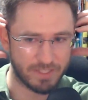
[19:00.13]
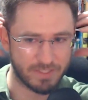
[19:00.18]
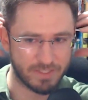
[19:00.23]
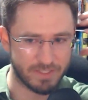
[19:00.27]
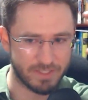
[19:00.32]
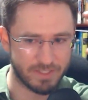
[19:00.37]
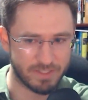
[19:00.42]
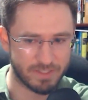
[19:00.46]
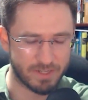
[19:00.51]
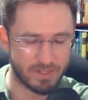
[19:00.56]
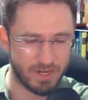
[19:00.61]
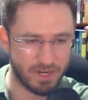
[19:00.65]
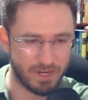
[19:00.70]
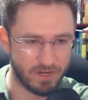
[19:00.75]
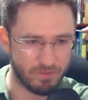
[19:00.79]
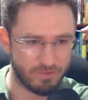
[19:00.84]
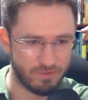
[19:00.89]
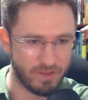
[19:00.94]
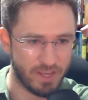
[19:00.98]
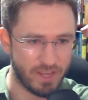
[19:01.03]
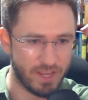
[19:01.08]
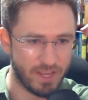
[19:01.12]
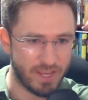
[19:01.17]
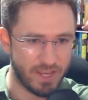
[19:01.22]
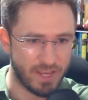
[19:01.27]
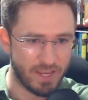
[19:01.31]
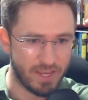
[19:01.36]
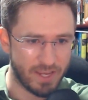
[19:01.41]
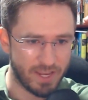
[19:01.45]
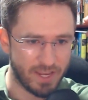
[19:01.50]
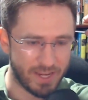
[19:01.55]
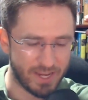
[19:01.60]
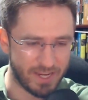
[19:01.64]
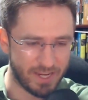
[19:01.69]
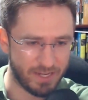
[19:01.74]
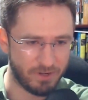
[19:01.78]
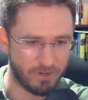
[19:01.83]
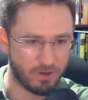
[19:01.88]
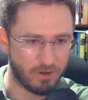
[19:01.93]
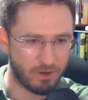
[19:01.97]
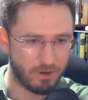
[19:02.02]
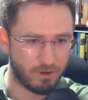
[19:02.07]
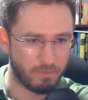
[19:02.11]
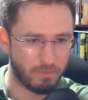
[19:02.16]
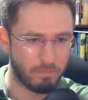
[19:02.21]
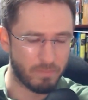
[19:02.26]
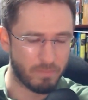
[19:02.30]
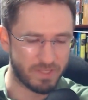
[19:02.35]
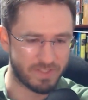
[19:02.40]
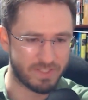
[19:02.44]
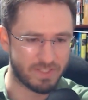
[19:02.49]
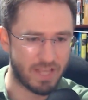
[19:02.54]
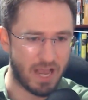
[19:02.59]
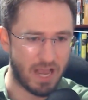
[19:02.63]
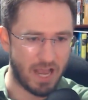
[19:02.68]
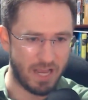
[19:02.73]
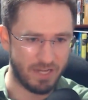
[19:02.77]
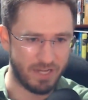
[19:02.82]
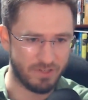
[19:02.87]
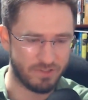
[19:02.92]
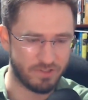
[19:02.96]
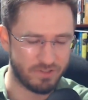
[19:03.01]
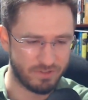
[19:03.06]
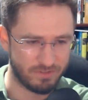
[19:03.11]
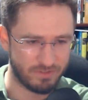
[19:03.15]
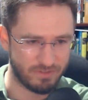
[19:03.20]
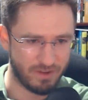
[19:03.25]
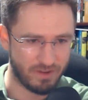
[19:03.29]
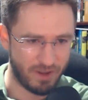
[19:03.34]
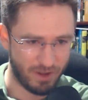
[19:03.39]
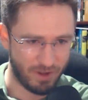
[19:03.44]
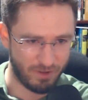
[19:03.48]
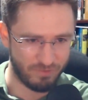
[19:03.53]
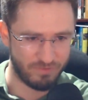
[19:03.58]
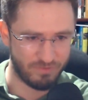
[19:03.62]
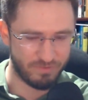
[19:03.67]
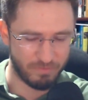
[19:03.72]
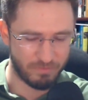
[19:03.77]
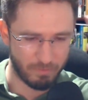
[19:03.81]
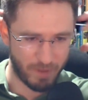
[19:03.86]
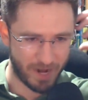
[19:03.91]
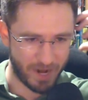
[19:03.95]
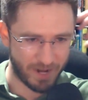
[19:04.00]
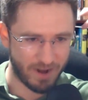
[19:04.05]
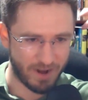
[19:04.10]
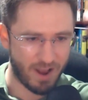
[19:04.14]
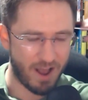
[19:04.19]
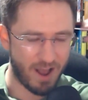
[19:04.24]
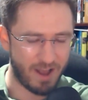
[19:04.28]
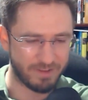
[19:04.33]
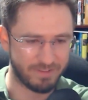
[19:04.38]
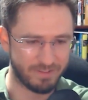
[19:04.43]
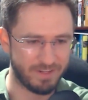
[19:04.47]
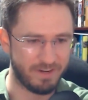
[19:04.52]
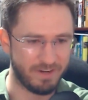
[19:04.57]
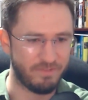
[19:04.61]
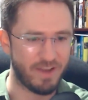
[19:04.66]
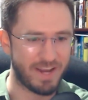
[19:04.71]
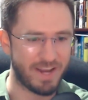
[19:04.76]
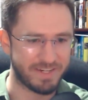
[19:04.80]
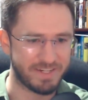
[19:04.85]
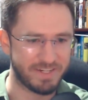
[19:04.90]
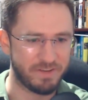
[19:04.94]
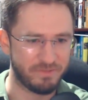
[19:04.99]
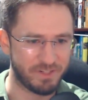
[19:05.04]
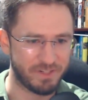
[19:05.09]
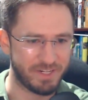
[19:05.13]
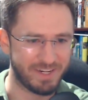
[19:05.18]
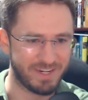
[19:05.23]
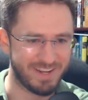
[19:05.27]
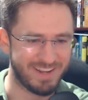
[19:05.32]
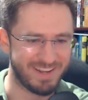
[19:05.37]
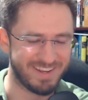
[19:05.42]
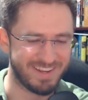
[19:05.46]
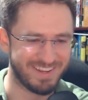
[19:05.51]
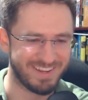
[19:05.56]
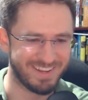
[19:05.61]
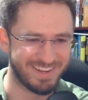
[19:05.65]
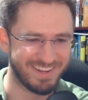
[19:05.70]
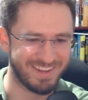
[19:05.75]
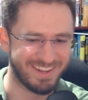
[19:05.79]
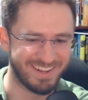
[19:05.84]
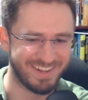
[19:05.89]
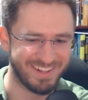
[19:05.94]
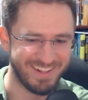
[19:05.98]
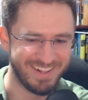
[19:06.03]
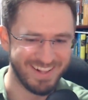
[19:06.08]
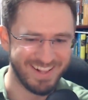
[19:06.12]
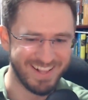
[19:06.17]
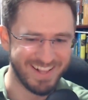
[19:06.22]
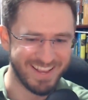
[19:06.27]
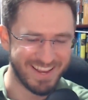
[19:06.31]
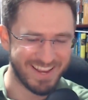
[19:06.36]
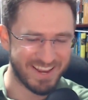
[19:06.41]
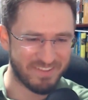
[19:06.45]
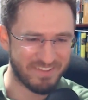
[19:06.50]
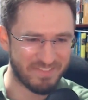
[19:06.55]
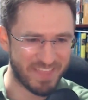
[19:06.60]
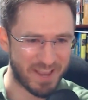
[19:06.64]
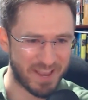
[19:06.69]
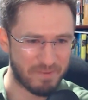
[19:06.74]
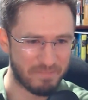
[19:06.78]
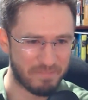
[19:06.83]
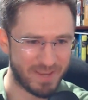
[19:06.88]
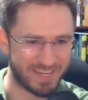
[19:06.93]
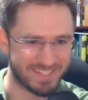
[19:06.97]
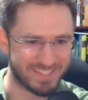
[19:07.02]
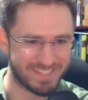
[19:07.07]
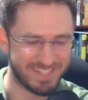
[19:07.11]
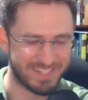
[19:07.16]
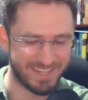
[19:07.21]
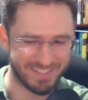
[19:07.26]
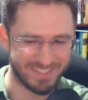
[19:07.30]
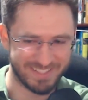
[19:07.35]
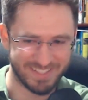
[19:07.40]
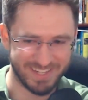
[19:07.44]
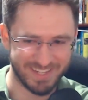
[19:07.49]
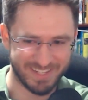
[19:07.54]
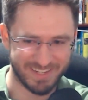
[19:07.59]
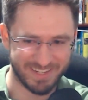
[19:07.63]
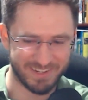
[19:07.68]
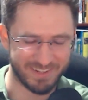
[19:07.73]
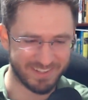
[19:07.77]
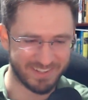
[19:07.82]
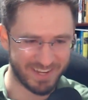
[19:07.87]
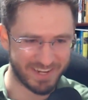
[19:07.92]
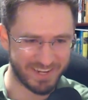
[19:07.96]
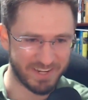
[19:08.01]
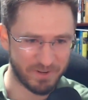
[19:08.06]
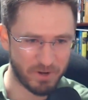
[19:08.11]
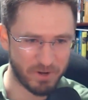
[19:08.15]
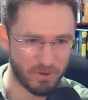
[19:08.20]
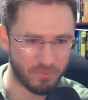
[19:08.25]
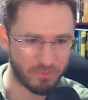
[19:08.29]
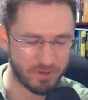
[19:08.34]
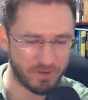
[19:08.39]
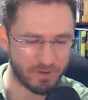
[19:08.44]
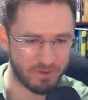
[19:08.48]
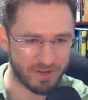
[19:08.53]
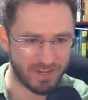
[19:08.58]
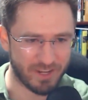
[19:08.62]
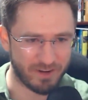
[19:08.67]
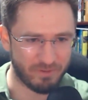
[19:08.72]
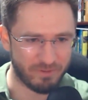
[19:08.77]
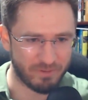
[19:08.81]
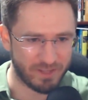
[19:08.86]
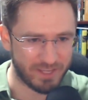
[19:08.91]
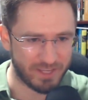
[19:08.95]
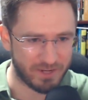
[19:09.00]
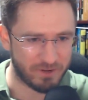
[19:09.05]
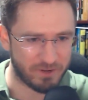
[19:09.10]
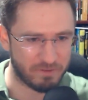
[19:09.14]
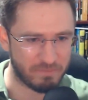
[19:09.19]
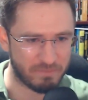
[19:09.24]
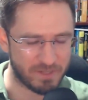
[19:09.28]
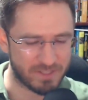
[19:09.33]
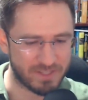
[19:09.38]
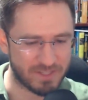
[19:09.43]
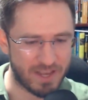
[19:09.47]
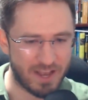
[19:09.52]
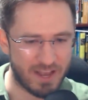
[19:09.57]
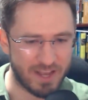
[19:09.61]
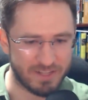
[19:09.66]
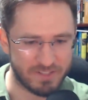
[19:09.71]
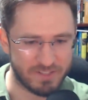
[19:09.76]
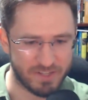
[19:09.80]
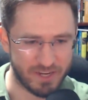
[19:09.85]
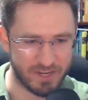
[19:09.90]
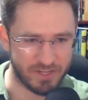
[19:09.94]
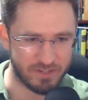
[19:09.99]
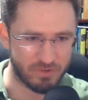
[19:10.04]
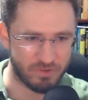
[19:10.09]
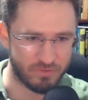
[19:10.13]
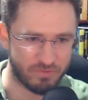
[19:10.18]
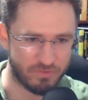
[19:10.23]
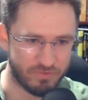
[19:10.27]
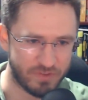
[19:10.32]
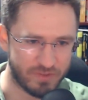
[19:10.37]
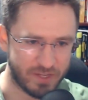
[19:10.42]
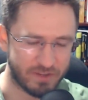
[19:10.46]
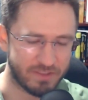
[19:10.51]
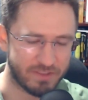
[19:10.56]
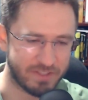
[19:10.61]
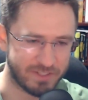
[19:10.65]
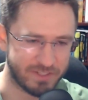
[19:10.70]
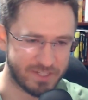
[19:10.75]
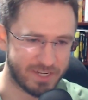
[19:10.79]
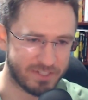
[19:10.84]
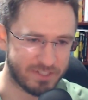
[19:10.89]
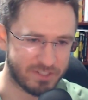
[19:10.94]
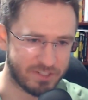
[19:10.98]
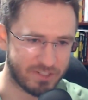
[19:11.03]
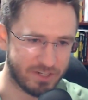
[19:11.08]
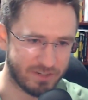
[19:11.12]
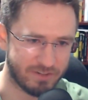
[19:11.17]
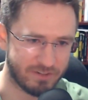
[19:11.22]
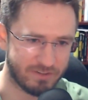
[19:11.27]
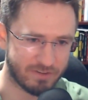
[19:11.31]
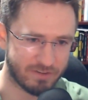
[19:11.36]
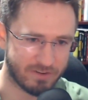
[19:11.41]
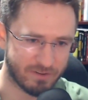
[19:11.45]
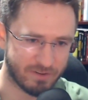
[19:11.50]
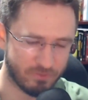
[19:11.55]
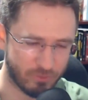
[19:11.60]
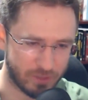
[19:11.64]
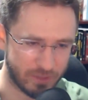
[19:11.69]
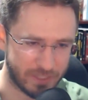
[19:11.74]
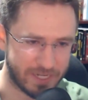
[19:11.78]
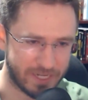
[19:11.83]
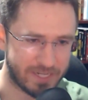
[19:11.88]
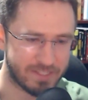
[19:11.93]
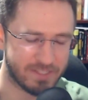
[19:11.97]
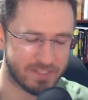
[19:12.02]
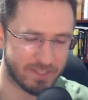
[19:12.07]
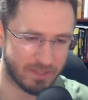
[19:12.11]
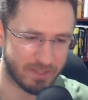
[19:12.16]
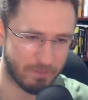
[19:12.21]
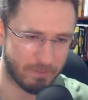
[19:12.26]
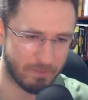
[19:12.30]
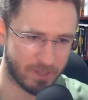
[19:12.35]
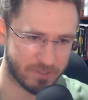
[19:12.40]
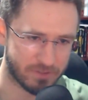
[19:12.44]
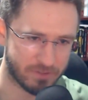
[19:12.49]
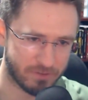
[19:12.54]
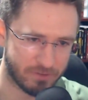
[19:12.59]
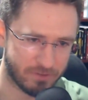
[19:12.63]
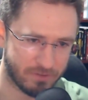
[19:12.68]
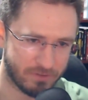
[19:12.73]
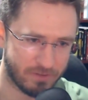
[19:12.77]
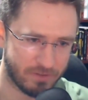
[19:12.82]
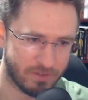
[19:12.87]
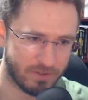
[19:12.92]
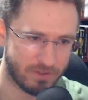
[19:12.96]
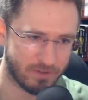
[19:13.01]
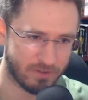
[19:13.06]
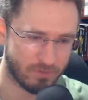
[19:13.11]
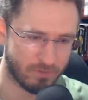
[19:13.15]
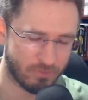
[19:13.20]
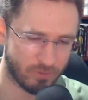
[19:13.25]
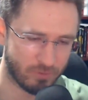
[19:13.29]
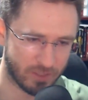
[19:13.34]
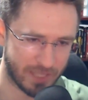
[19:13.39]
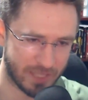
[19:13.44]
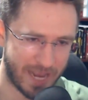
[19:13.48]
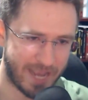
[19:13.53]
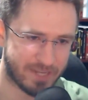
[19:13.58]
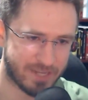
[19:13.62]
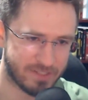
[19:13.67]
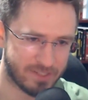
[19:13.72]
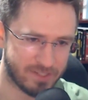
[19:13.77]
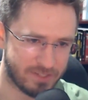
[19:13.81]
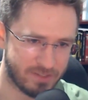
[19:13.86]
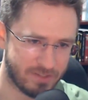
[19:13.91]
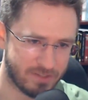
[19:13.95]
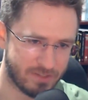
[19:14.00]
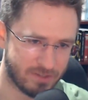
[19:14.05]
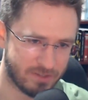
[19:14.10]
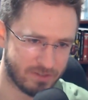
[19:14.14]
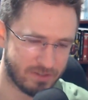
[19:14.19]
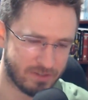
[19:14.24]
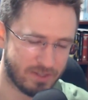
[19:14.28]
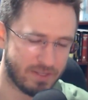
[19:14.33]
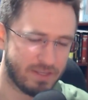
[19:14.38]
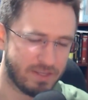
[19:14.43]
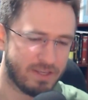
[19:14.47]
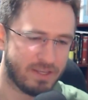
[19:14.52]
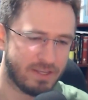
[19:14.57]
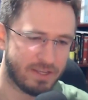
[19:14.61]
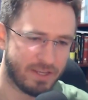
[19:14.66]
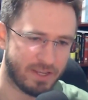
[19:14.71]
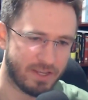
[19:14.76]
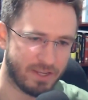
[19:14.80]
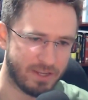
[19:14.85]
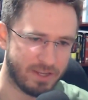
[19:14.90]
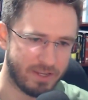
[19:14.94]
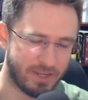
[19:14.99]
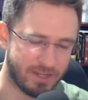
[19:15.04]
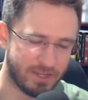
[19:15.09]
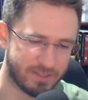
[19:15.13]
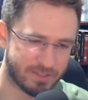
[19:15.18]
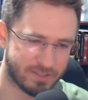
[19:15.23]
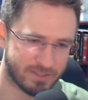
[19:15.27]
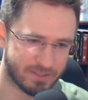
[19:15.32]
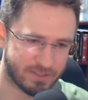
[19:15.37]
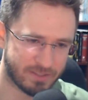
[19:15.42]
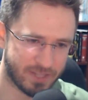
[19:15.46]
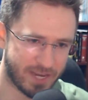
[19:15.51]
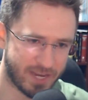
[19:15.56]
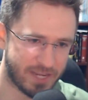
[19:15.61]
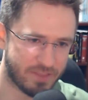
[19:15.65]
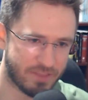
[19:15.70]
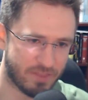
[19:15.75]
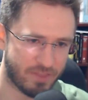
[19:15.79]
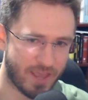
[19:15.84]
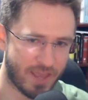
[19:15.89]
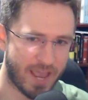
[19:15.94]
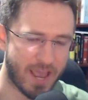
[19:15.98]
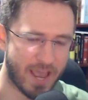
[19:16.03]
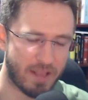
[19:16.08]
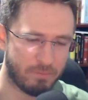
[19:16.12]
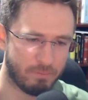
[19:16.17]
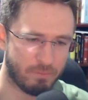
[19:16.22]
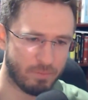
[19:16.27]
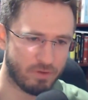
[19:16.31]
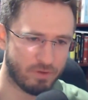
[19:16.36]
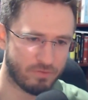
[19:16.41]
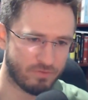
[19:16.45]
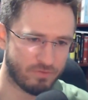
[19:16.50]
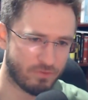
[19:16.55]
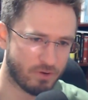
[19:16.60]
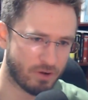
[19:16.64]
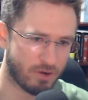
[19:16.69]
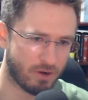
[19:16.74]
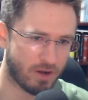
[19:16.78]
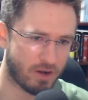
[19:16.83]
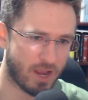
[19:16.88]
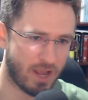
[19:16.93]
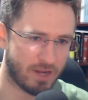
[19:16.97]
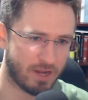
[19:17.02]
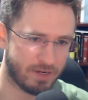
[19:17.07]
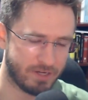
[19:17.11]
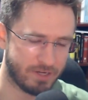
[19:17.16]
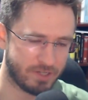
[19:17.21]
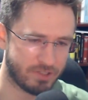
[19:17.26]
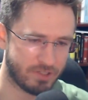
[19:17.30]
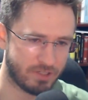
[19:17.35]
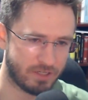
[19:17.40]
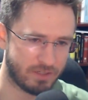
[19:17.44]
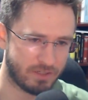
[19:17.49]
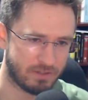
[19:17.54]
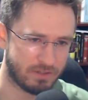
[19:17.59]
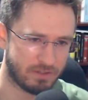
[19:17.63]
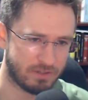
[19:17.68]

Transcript: it's this kind of inner massage of my cognitive activity, if that makes sense. Like, you know, when you get a really good massage and you feel the tension release and the muscle relaxes, mm-hmm. it's like that, but for your cognition.